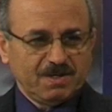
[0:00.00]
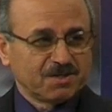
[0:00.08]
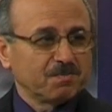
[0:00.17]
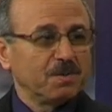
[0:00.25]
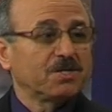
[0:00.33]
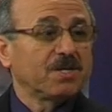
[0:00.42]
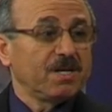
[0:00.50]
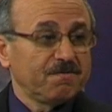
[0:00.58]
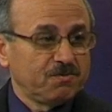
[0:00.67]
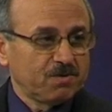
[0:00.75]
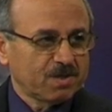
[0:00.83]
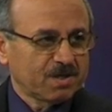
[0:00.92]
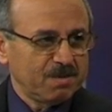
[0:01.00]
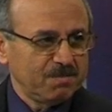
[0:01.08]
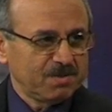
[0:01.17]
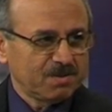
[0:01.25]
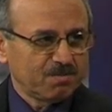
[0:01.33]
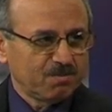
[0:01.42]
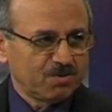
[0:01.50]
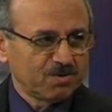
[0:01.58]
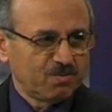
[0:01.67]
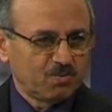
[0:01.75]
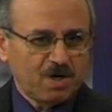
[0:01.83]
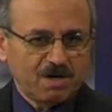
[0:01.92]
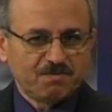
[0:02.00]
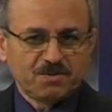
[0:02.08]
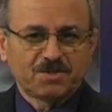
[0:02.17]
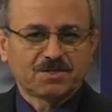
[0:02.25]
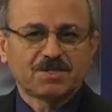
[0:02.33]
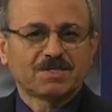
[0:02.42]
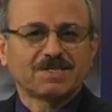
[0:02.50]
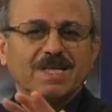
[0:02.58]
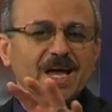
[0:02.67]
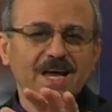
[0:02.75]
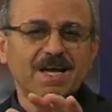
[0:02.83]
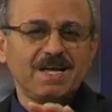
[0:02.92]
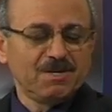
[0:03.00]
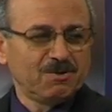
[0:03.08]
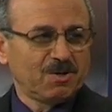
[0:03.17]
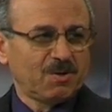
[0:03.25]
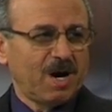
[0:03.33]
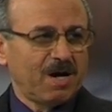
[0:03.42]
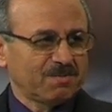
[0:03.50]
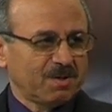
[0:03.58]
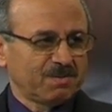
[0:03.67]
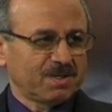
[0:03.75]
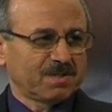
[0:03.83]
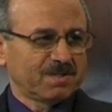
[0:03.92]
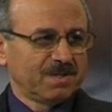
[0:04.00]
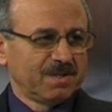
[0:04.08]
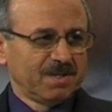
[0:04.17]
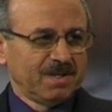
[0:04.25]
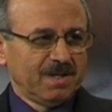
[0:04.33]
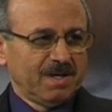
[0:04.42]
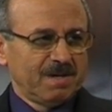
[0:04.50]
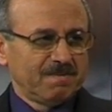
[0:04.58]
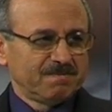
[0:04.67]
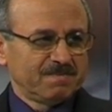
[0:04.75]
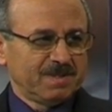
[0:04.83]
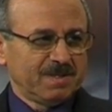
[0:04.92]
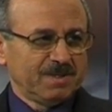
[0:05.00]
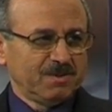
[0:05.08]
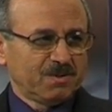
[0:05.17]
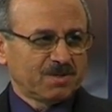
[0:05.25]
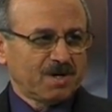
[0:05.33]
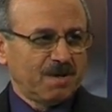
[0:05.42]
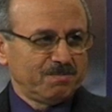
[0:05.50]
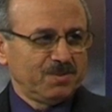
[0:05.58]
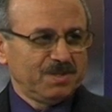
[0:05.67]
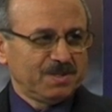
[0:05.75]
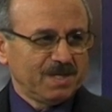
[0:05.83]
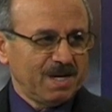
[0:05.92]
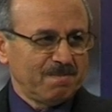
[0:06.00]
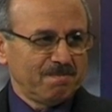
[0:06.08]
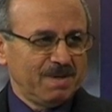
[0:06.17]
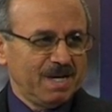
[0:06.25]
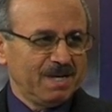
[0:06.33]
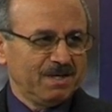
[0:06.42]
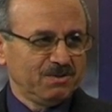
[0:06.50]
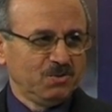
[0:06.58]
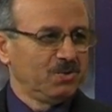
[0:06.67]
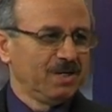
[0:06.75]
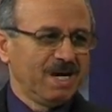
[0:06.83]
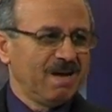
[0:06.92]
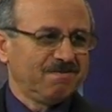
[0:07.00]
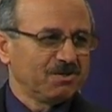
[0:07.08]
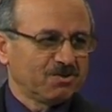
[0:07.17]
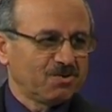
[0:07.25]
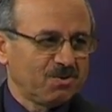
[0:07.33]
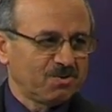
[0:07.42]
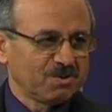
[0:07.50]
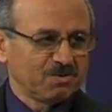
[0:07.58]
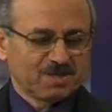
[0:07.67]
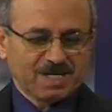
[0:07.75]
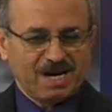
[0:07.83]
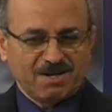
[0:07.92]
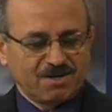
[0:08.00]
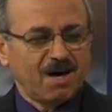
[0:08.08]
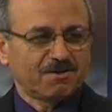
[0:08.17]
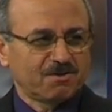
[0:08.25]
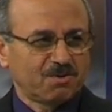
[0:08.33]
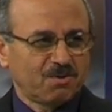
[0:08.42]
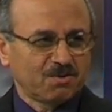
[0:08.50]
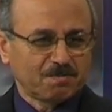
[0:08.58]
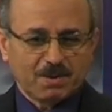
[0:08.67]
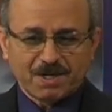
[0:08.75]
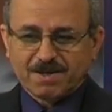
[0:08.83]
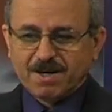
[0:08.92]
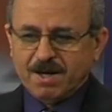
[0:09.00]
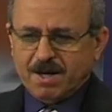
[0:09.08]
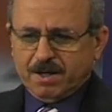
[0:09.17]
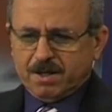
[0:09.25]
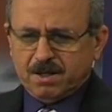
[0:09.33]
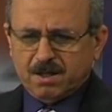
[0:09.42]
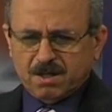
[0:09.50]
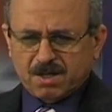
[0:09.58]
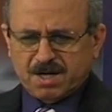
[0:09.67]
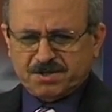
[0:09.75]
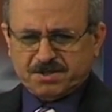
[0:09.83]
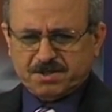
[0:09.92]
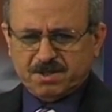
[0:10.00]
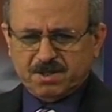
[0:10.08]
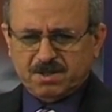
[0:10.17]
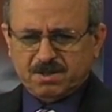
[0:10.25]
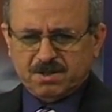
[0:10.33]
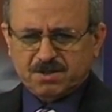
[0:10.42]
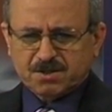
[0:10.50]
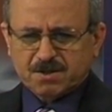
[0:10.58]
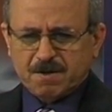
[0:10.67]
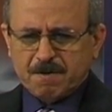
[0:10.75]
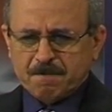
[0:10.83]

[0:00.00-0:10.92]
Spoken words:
especially if you're a committed Muslim wife, you just stay, you know, out of the you know, community, and men, you never talk, you cannot talk. But here I see this